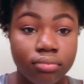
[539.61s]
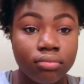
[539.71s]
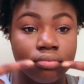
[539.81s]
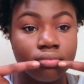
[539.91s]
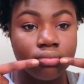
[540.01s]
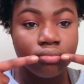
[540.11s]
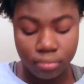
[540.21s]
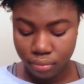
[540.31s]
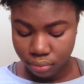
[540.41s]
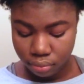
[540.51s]
going to go
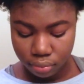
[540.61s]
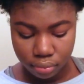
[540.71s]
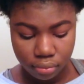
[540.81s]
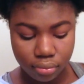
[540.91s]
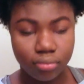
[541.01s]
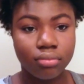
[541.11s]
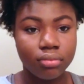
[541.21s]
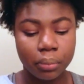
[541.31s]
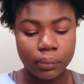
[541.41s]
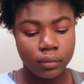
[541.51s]
in
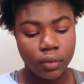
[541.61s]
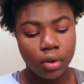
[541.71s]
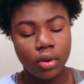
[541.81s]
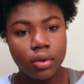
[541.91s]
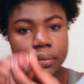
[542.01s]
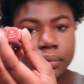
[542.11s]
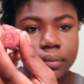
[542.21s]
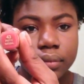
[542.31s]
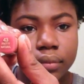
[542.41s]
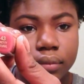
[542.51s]
with lipstick, and
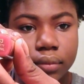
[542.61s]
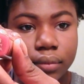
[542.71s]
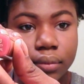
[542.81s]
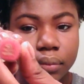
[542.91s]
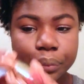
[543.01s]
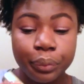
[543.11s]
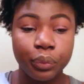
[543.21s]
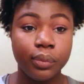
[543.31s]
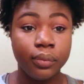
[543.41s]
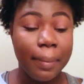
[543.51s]
I'm using the
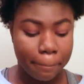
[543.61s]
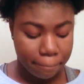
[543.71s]
Milani